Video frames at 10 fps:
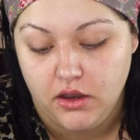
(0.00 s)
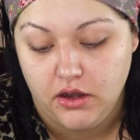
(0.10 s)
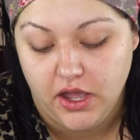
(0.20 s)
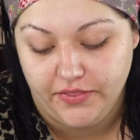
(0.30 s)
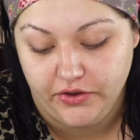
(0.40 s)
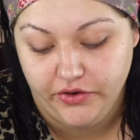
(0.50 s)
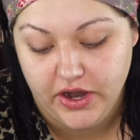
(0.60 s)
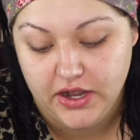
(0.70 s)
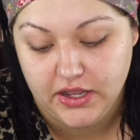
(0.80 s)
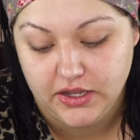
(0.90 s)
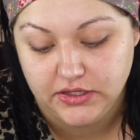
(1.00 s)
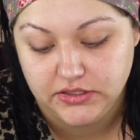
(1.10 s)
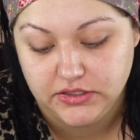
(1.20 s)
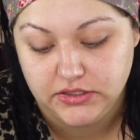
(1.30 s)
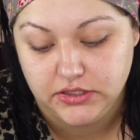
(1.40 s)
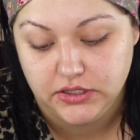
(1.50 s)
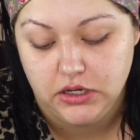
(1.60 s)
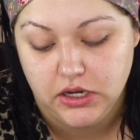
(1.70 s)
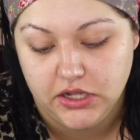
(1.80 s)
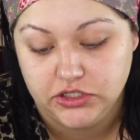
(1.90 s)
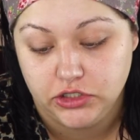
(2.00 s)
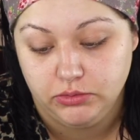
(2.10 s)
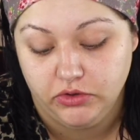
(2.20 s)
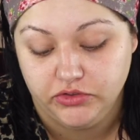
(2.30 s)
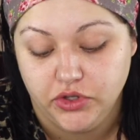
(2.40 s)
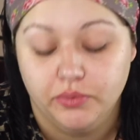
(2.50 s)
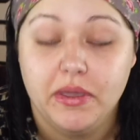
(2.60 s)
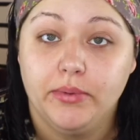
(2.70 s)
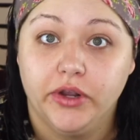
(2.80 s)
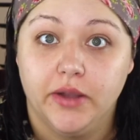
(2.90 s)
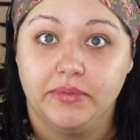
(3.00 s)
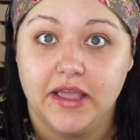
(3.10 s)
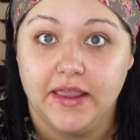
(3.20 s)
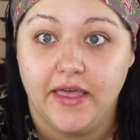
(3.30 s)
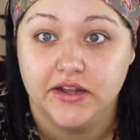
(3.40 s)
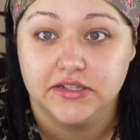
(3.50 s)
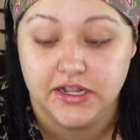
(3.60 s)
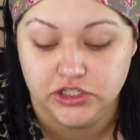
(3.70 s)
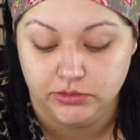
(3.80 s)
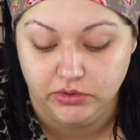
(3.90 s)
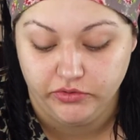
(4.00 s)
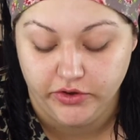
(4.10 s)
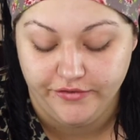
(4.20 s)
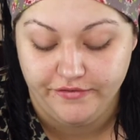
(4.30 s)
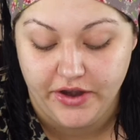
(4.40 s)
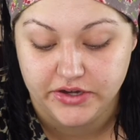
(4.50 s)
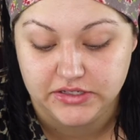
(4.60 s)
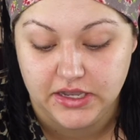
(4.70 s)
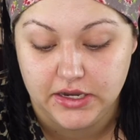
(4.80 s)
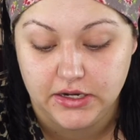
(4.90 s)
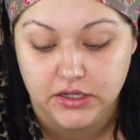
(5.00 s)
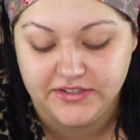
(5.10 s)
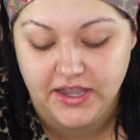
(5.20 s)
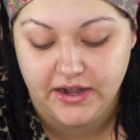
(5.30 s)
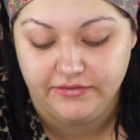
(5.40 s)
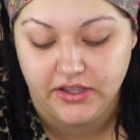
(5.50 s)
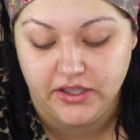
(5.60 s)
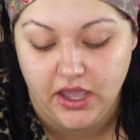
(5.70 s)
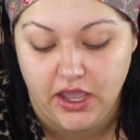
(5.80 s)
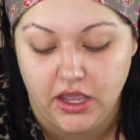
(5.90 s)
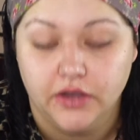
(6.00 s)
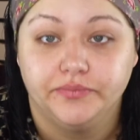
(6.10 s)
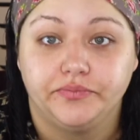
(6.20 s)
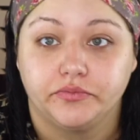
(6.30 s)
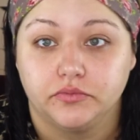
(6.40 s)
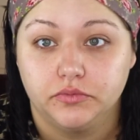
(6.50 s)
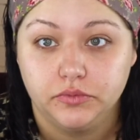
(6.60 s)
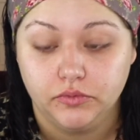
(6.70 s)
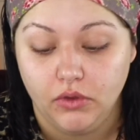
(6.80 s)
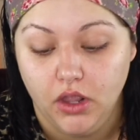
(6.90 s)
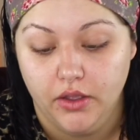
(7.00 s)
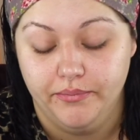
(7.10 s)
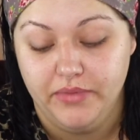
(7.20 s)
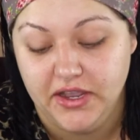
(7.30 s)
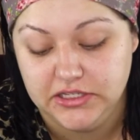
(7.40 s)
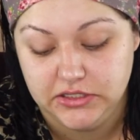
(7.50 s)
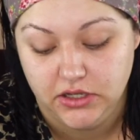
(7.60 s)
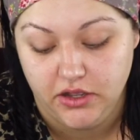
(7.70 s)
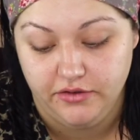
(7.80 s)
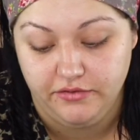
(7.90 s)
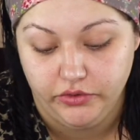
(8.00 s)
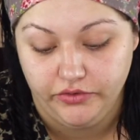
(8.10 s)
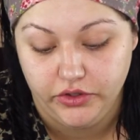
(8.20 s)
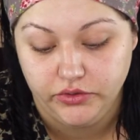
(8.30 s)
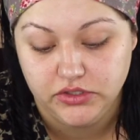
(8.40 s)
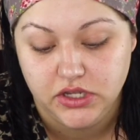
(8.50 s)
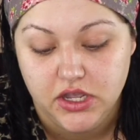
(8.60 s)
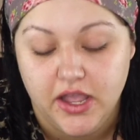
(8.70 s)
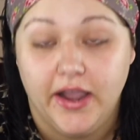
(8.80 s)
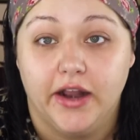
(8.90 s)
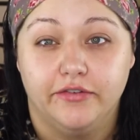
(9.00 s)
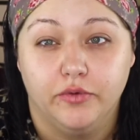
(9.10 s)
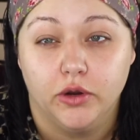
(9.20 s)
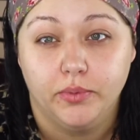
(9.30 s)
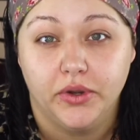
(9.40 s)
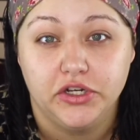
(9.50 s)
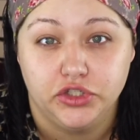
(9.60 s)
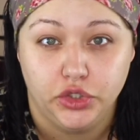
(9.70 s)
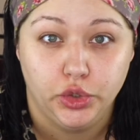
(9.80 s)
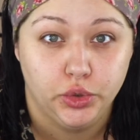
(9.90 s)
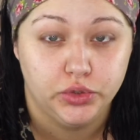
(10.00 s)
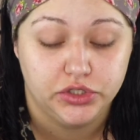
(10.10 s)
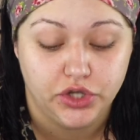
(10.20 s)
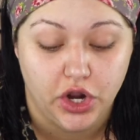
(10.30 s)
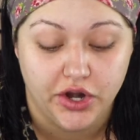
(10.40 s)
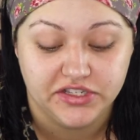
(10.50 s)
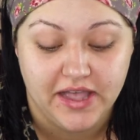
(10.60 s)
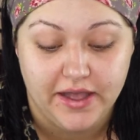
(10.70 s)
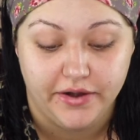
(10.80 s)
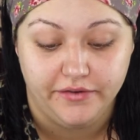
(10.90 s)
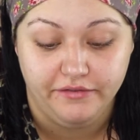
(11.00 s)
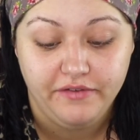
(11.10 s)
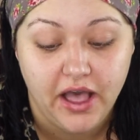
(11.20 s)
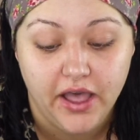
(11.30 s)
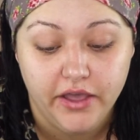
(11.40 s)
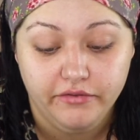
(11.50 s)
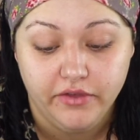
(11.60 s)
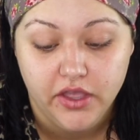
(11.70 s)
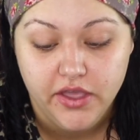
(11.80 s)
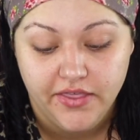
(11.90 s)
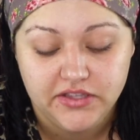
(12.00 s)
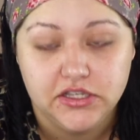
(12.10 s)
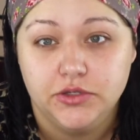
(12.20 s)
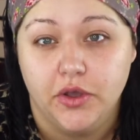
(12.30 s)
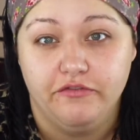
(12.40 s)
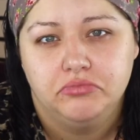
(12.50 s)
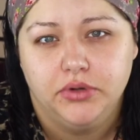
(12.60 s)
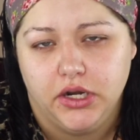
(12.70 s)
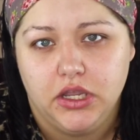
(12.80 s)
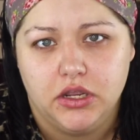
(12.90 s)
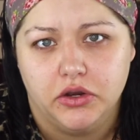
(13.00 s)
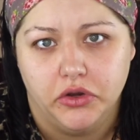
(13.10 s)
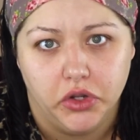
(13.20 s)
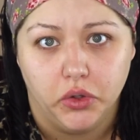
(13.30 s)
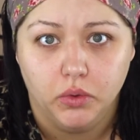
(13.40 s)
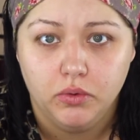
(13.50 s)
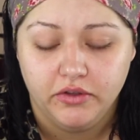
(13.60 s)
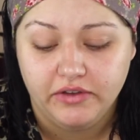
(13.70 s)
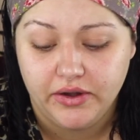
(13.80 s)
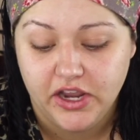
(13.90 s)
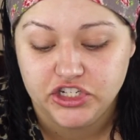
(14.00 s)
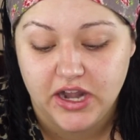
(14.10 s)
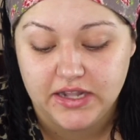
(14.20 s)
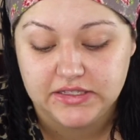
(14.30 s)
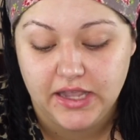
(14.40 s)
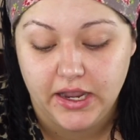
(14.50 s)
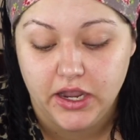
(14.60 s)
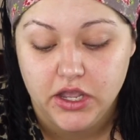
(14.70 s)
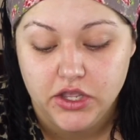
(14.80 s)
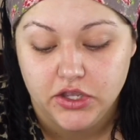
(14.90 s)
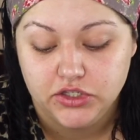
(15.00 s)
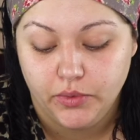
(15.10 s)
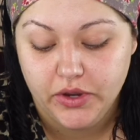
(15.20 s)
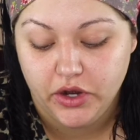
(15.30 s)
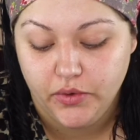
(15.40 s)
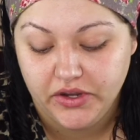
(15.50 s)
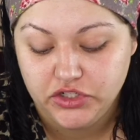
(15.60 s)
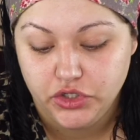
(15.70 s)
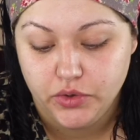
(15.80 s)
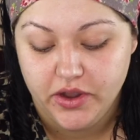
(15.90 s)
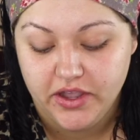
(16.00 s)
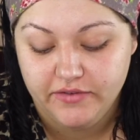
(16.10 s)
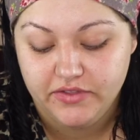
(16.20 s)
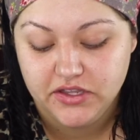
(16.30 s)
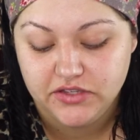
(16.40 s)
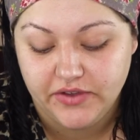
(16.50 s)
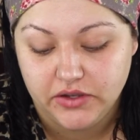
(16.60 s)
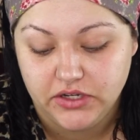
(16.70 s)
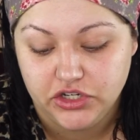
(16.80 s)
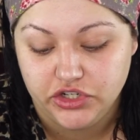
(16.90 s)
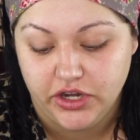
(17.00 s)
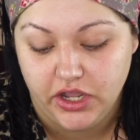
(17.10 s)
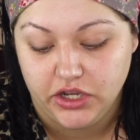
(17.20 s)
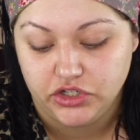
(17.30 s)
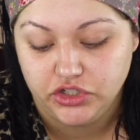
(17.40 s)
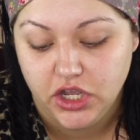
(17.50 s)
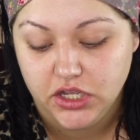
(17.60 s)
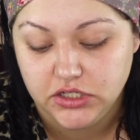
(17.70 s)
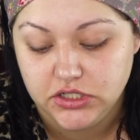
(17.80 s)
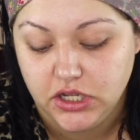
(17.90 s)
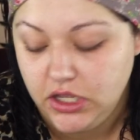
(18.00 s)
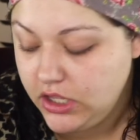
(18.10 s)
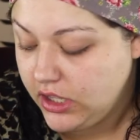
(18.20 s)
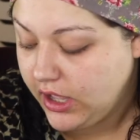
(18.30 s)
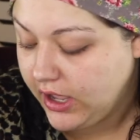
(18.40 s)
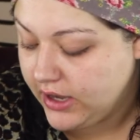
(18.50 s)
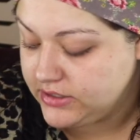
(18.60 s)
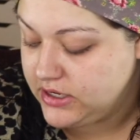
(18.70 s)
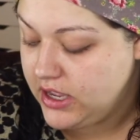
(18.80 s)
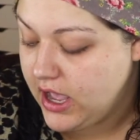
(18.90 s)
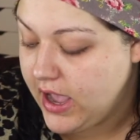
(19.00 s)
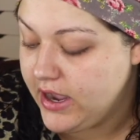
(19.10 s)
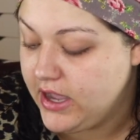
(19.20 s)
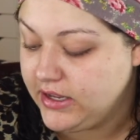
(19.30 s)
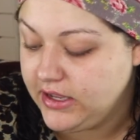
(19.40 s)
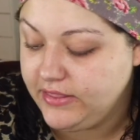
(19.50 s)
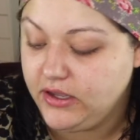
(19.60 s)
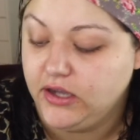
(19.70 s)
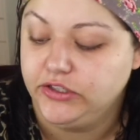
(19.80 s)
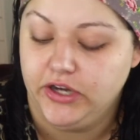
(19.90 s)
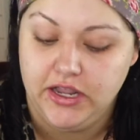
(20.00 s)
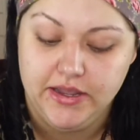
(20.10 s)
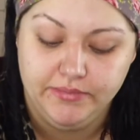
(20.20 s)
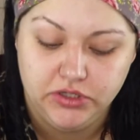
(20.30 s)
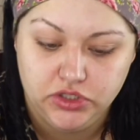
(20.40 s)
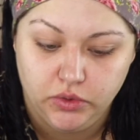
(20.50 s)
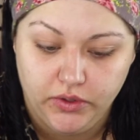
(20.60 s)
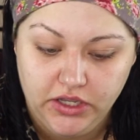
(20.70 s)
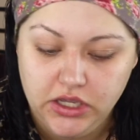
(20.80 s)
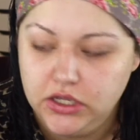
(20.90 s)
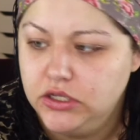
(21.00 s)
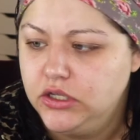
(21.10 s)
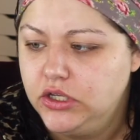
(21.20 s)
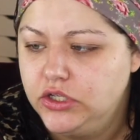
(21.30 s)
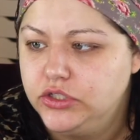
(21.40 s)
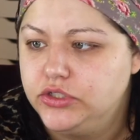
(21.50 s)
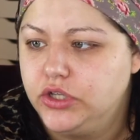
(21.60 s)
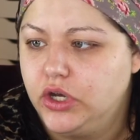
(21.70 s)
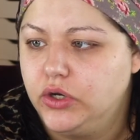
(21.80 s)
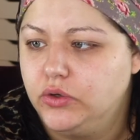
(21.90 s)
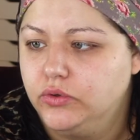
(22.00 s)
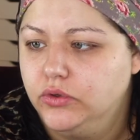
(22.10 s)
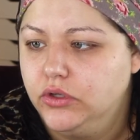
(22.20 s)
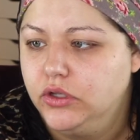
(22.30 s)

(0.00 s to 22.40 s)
not the greatest, not suitable. So people are complaining that it's not suitable for fair skin. It's kind of like a mix of reviews. It got a 4.2 stars out of 5. This is a pretty new foundation, I'd say. So we are going to give this foundation a shot, and I got it in the color M20. So